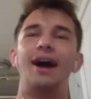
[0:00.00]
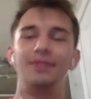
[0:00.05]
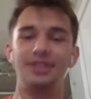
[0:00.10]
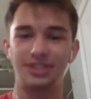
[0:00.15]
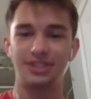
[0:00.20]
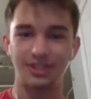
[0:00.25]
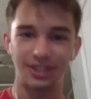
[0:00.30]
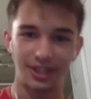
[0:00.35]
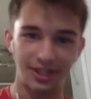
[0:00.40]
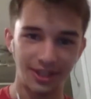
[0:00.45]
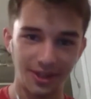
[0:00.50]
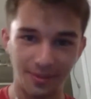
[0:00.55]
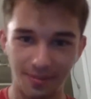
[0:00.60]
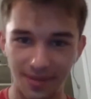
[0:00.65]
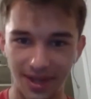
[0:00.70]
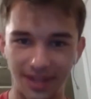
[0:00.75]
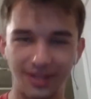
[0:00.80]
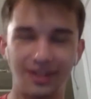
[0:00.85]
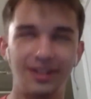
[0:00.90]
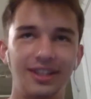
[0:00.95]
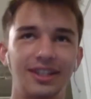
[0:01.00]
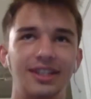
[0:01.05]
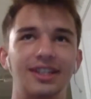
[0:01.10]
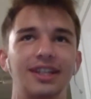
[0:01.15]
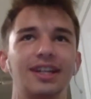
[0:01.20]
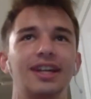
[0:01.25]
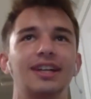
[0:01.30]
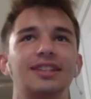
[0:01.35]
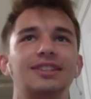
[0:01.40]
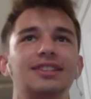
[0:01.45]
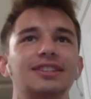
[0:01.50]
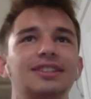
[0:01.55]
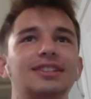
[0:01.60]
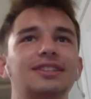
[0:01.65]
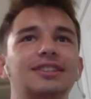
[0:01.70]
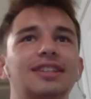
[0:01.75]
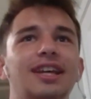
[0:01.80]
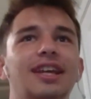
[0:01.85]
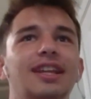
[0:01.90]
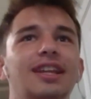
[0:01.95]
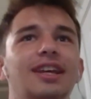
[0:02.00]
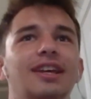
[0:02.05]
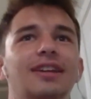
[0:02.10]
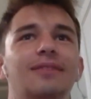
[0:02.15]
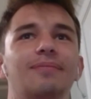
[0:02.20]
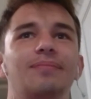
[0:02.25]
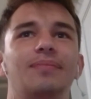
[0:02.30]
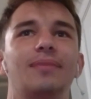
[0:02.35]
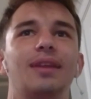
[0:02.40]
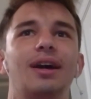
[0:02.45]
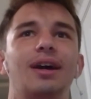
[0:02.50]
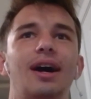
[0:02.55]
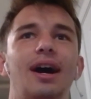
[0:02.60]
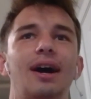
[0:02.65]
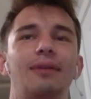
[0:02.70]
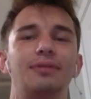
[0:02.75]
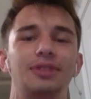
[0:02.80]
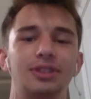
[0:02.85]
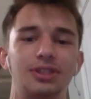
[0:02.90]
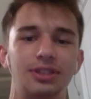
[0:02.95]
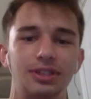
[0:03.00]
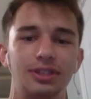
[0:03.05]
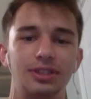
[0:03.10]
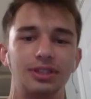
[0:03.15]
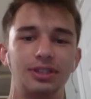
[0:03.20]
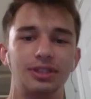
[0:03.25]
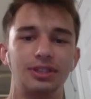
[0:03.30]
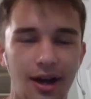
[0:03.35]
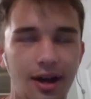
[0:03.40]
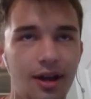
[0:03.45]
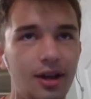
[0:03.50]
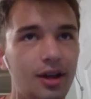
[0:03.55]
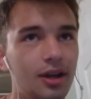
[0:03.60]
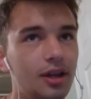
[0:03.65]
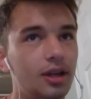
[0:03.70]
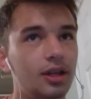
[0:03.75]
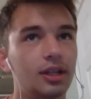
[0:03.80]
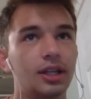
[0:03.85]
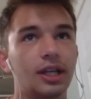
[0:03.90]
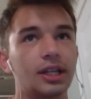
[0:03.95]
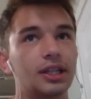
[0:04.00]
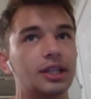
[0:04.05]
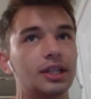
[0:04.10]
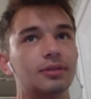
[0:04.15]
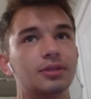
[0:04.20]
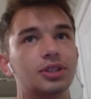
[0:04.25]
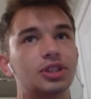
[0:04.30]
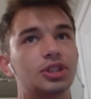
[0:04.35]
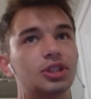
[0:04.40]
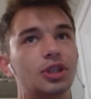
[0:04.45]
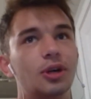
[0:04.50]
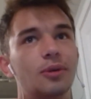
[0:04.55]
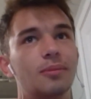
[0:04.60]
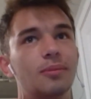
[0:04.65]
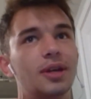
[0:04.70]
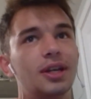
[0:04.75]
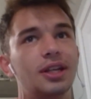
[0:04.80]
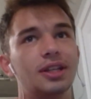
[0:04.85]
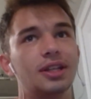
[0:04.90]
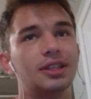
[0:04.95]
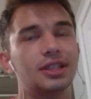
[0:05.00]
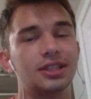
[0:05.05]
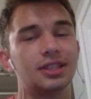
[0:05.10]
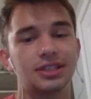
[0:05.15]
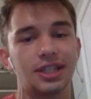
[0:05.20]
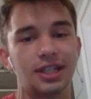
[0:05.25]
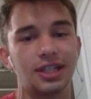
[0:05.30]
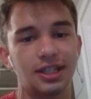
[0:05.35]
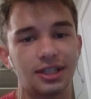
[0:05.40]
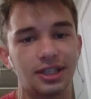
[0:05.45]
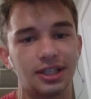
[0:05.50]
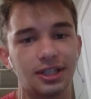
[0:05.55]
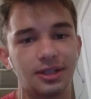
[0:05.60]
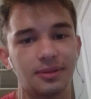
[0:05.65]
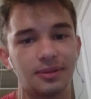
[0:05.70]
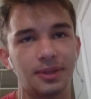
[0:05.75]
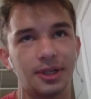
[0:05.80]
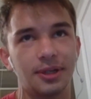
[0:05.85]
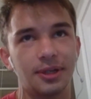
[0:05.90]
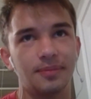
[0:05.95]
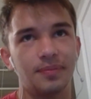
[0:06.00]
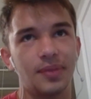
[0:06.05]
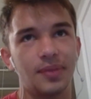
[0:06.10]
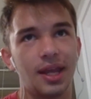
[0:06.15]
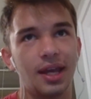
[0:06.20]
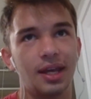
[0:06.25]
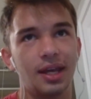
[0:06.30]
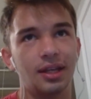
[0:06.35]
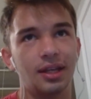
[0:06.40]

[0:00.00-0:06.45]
starting to make all the connections, and then I was like there was so many things I had to think about, and